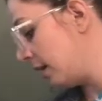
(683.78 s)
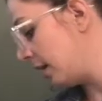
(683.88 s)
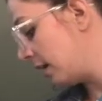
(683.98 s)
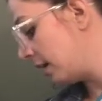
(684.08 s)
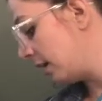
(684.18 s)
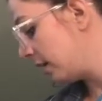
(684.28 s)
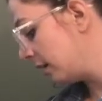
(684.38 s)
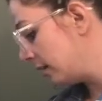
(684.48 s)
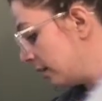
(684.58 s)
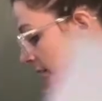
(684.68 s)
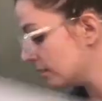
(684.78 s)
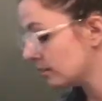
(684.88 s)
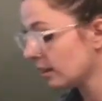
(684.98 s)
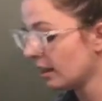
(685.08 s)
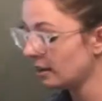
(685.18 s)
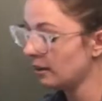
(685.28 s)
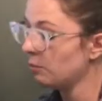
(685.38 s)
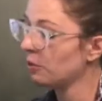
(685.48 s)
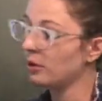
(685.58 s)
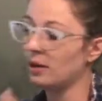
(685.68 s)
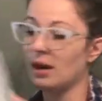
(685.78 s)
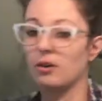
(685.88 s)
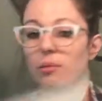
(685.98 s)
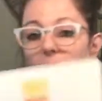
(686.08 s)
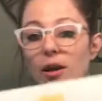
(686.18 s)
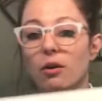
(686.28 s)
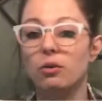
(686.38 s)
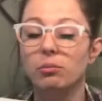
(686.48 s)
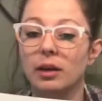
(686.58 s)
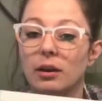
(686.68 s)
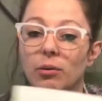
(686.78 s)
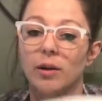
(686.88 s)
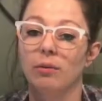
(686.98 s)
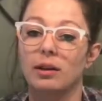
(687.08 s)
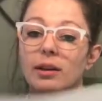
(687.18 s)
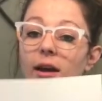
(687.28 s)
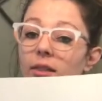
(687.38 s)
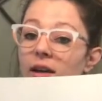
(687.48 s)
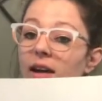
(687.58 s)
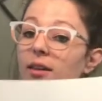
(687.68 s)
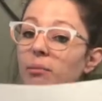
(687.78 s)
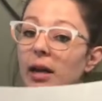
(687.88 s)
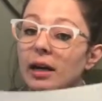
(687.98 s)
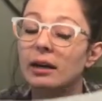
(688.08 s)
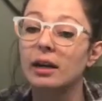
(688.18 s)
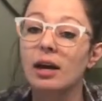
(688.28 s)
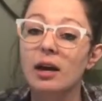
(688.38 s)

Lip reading: and I scanned and printed out my own blank one with nothing on the back